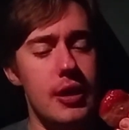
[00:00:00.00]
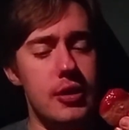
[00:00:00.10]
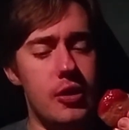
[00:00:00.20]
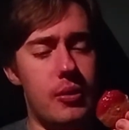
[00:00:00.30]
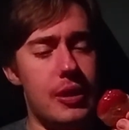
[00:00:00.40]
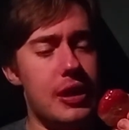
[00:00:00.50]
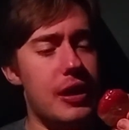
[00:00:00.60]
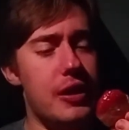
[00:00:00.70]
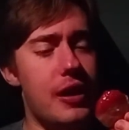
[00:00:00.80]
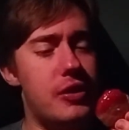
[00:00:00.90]
No,
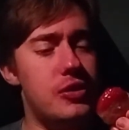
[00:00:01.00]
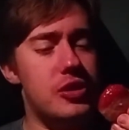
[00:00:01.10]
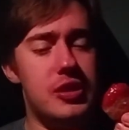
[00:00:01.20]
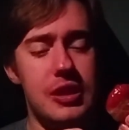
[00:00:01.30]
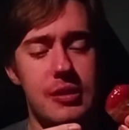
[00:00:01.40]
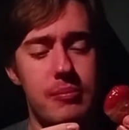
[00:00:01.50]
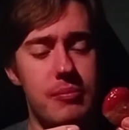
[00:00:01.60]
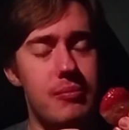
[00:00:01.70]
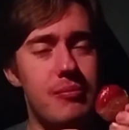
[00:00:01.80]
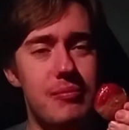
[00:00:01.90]
I could just eat them
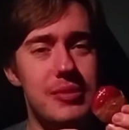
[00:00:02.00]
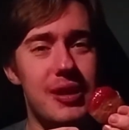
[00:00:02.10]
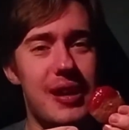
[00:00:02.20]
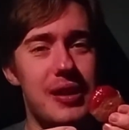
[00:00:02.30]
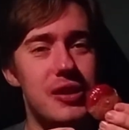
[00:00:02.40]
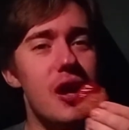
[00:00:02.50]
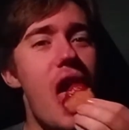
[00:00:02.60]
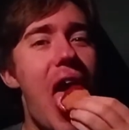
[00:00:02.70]
occasionally.